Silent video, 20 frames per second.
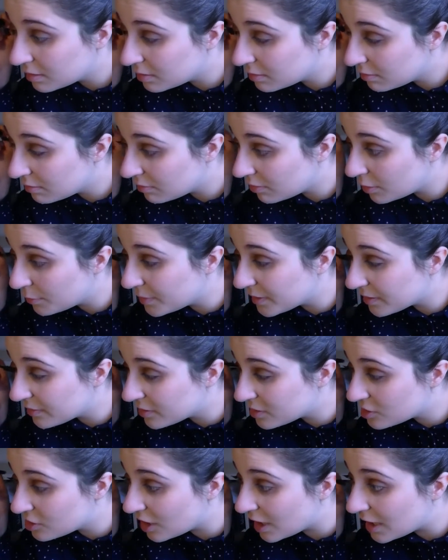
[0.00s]
for a bit of a
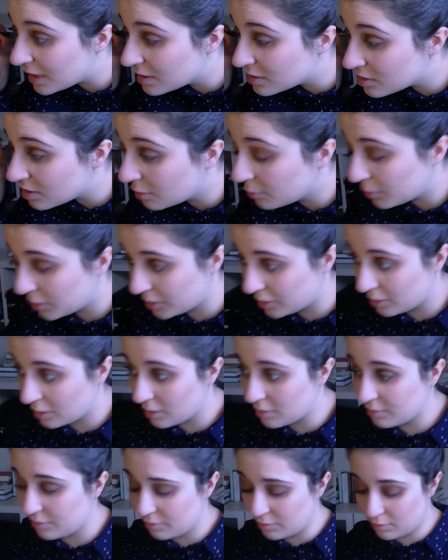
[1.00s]
change, I'm going to go
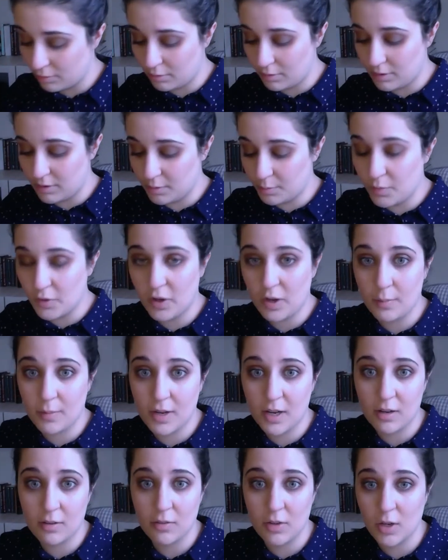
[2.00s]
for the book I'm
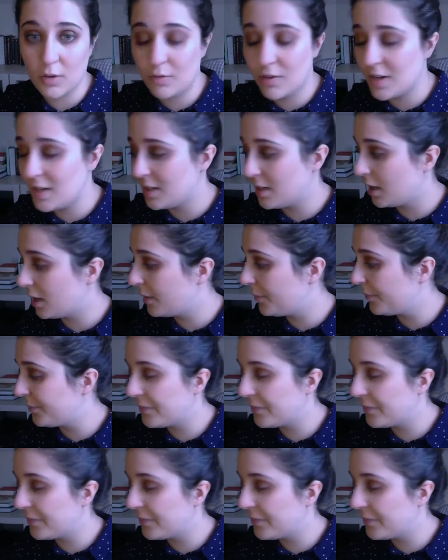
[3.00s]
currently reading,